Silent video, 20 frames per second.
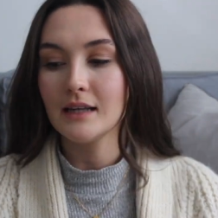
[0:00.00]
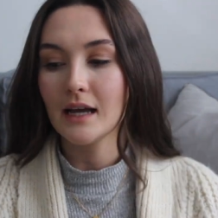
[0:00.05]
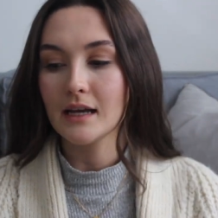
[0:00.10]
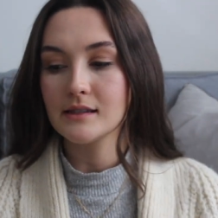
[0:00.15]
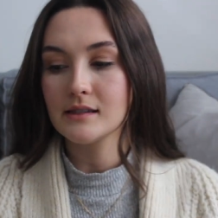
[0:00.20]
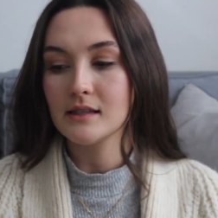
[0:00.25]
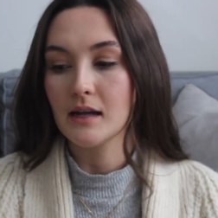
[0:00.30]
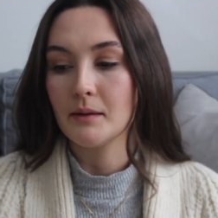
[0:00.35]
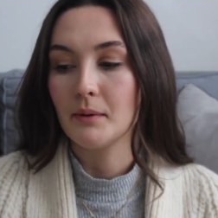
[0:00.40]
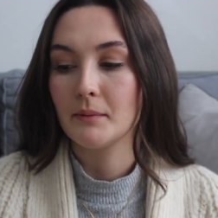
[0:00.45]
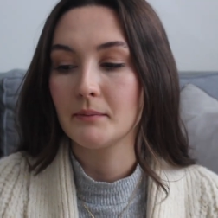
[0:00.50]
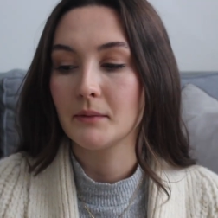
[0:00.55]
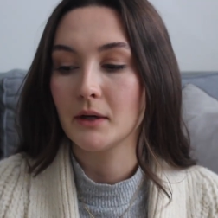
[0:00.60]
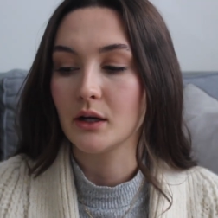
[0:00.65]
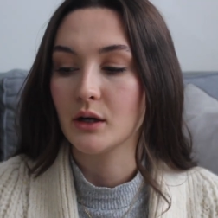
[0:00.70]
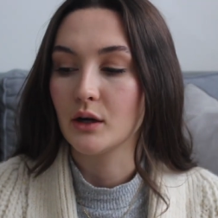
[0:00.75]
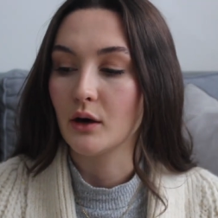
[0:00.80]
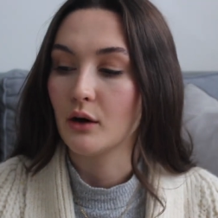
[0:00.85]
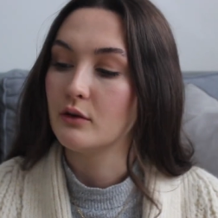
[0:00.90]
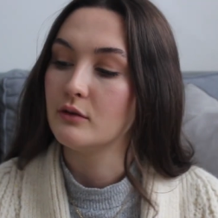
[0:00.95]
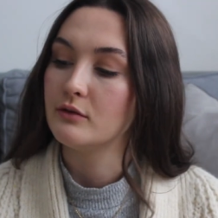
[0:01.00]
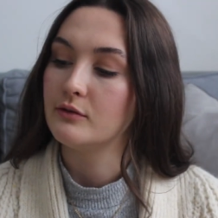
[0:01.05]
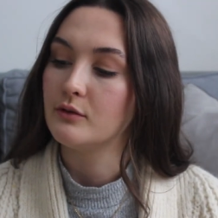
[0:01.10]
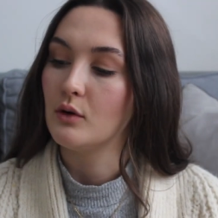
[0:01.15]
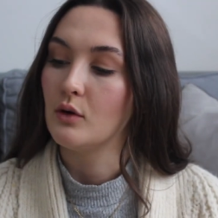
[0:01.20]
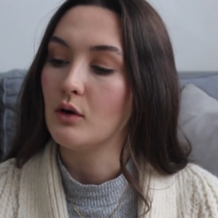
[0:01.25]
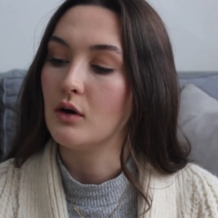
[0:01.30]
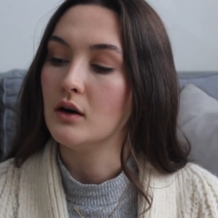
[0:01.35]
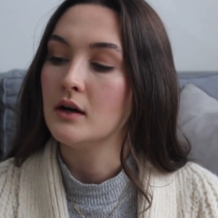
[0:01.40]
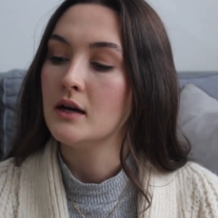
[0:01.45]
Next up, I'm going to go
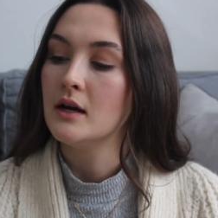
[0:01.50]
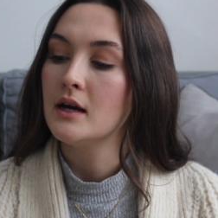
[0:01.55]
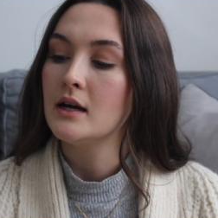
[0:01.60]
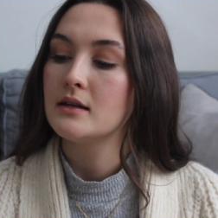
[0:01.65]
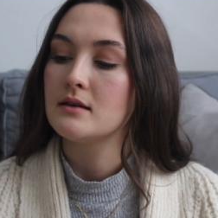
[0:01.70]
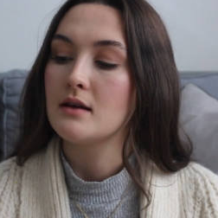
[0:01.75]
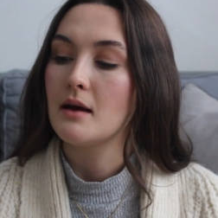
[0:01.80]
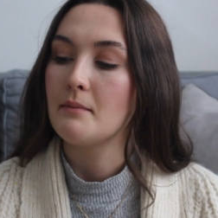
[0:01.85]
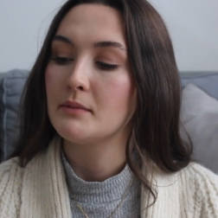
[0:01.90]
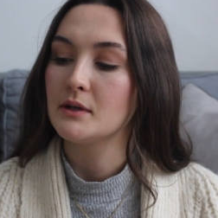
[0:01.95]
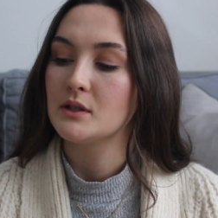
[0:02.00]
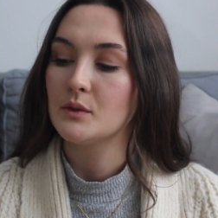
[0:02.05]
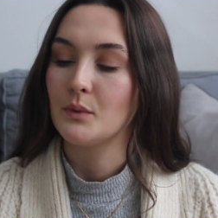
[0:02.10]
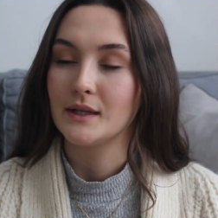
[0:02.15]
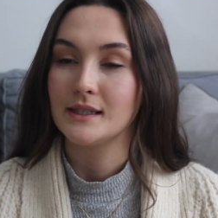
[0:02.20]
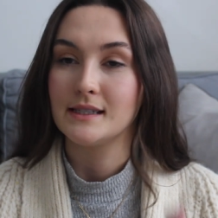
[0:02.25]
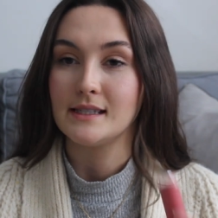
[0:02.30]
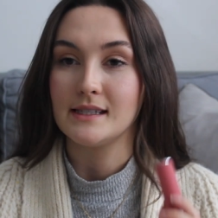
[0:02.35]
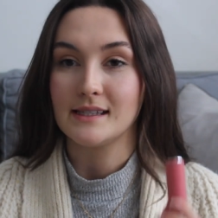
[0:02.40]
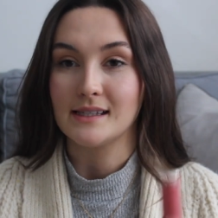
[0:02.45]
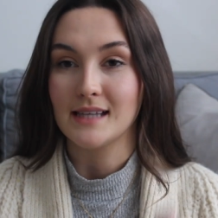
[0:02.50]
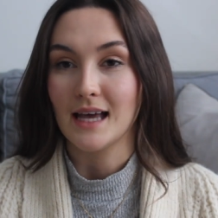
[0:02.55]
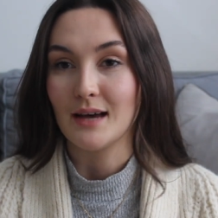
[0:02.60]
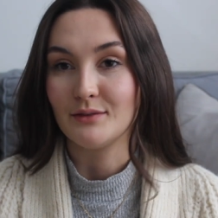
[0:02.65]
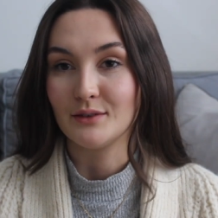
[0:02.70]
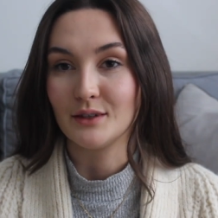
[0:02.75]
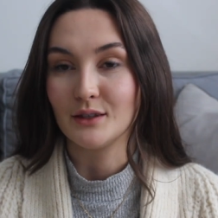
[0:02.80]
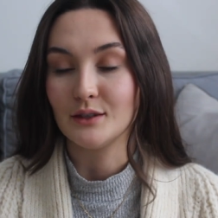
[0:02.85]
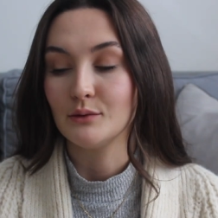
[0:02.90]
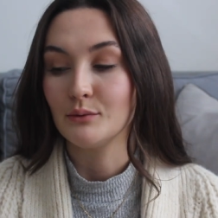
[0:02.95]
for number
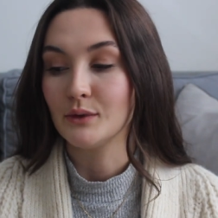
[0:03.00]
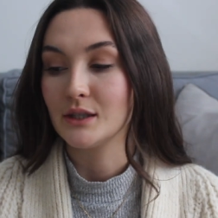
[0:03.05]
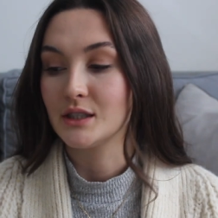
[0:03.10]
twenty-seven,